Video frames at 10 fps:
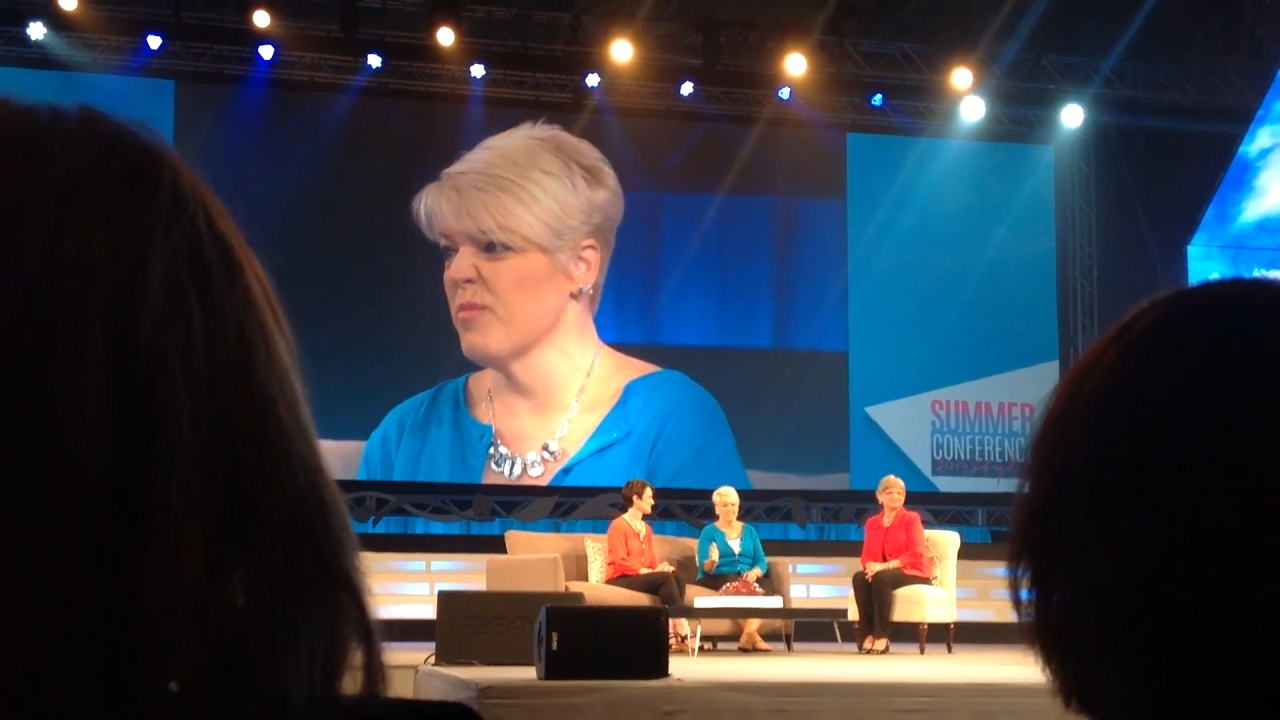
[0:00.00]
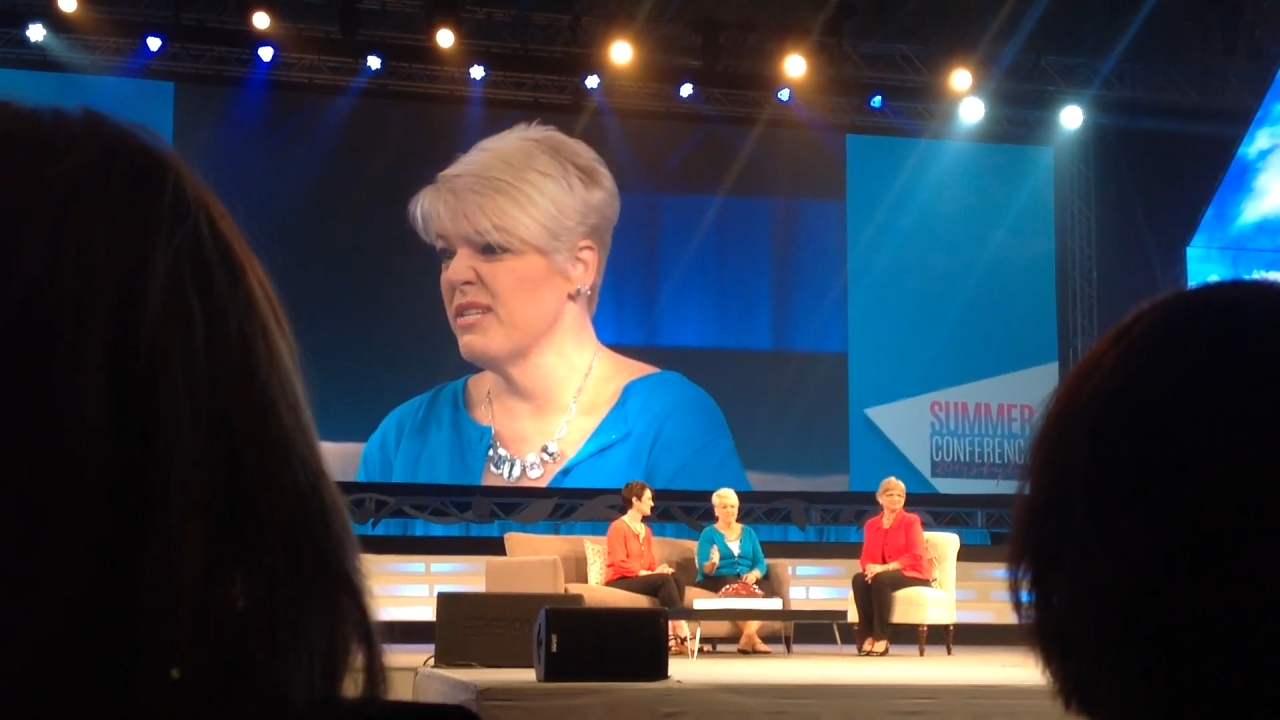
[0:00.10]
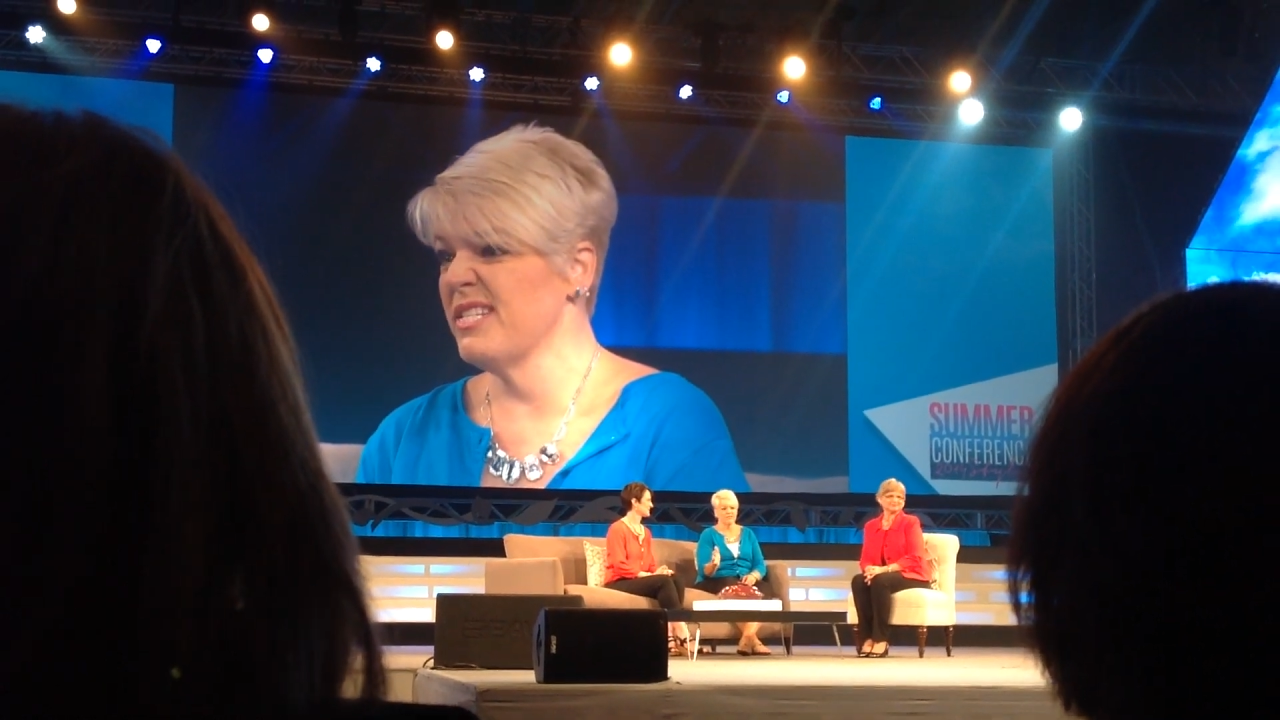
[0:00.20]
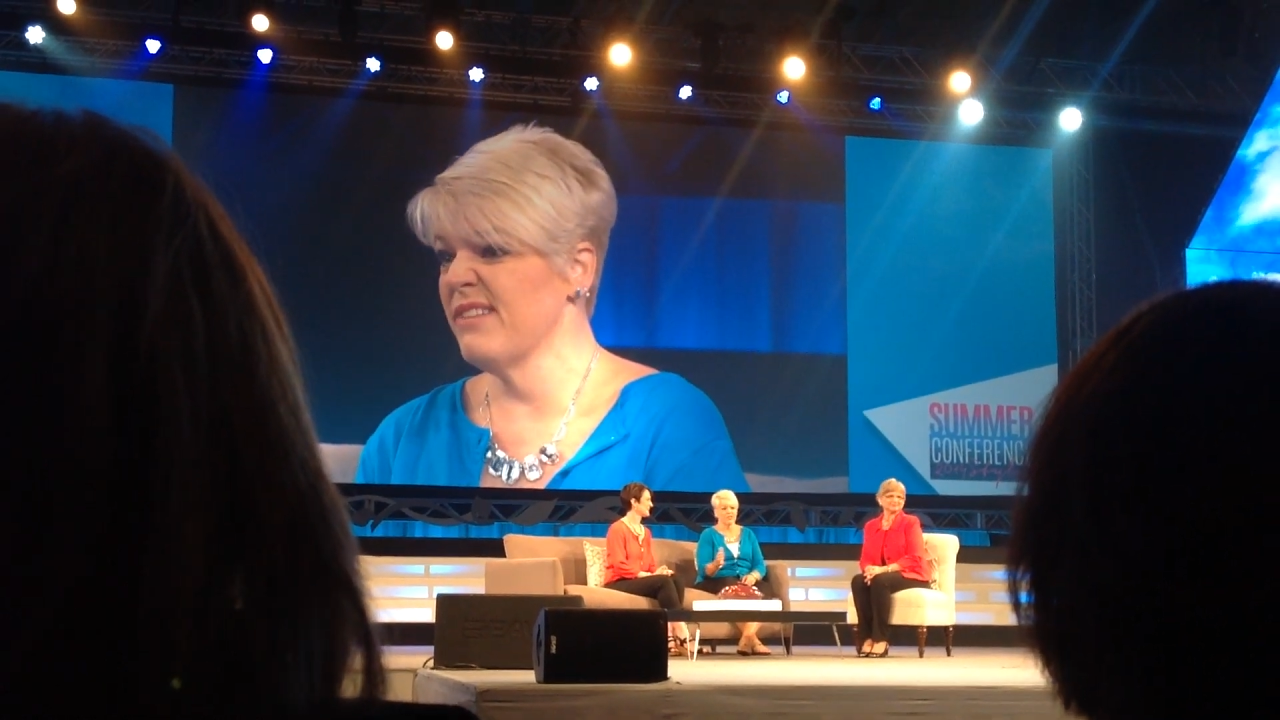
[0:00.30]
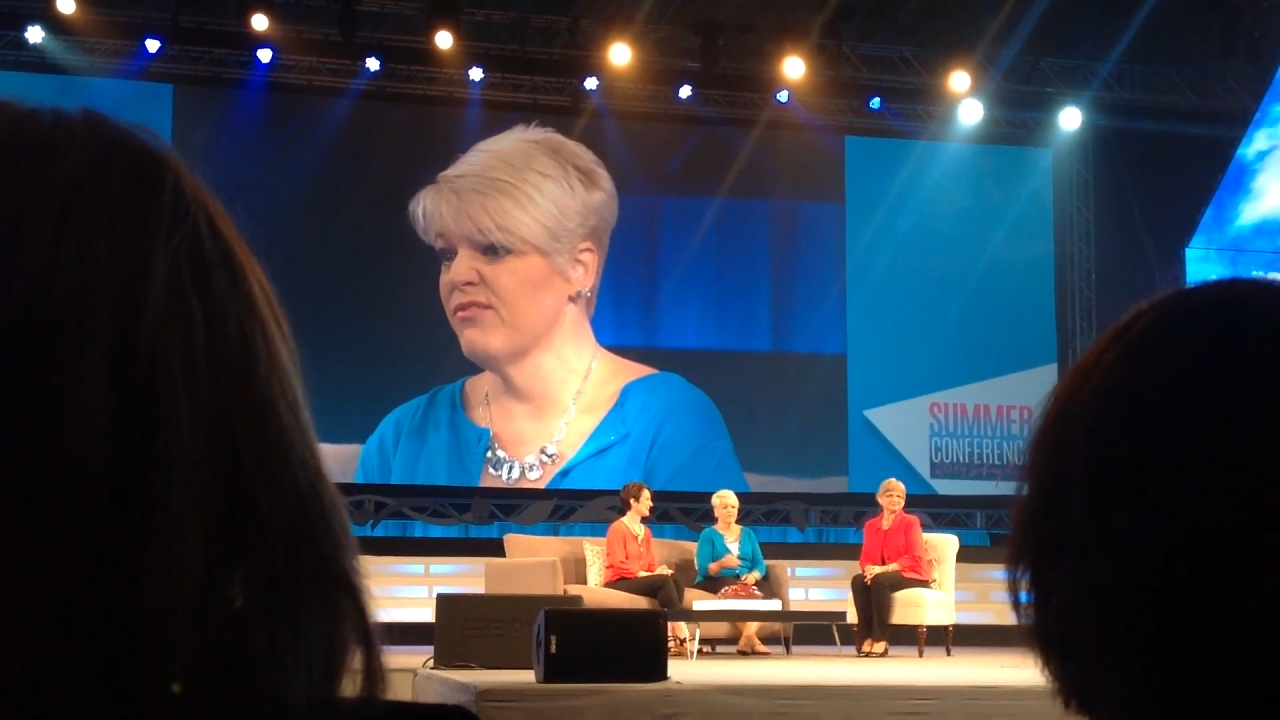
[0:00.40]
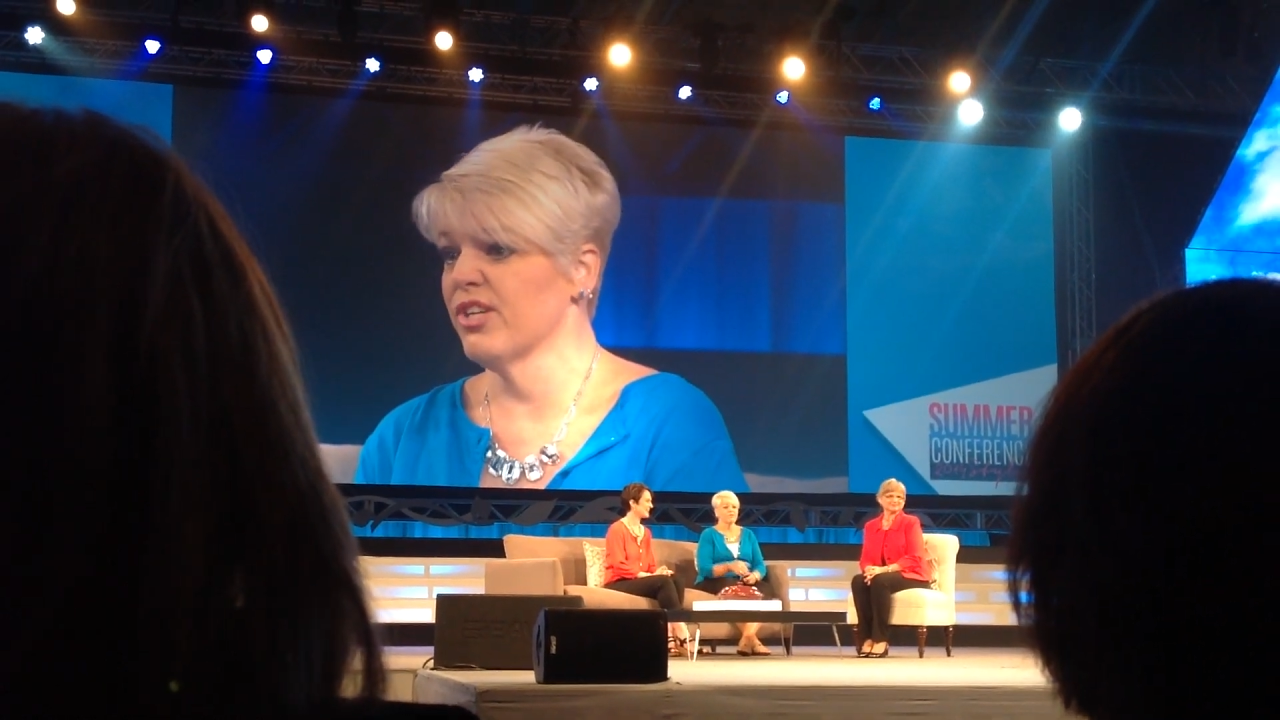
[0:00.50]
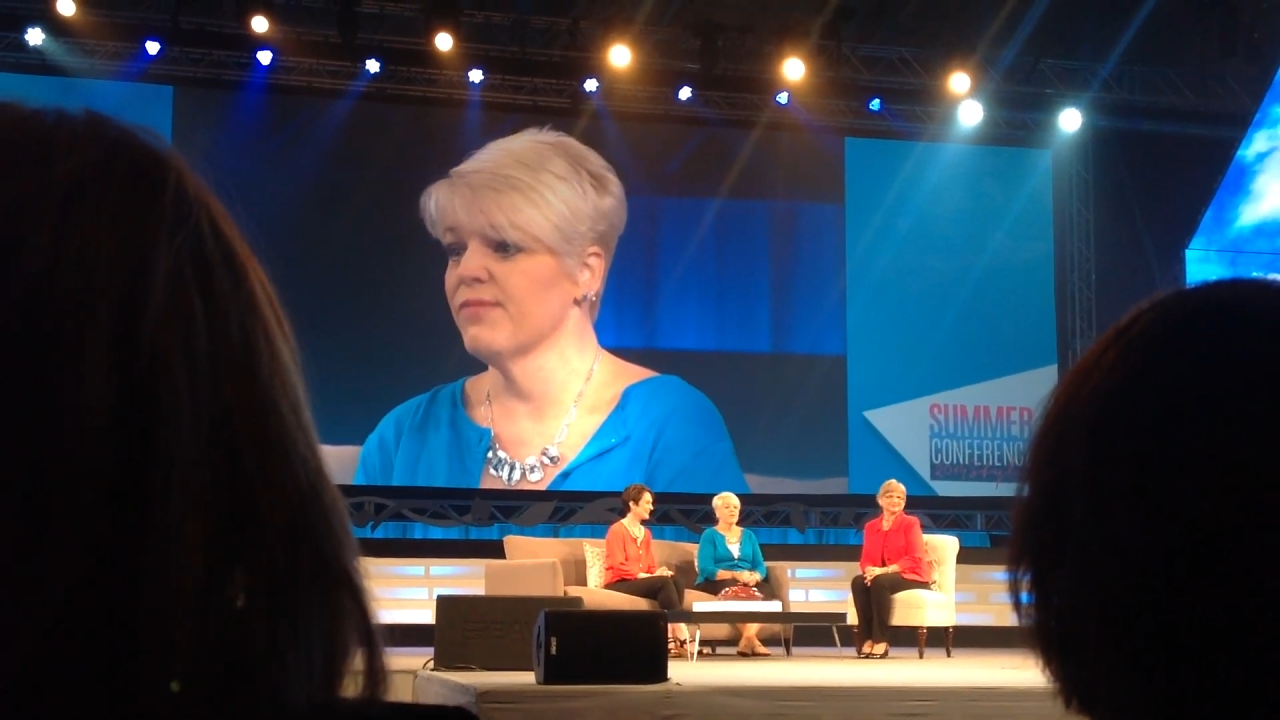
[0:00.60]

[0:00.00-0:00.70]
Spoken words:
in Denver.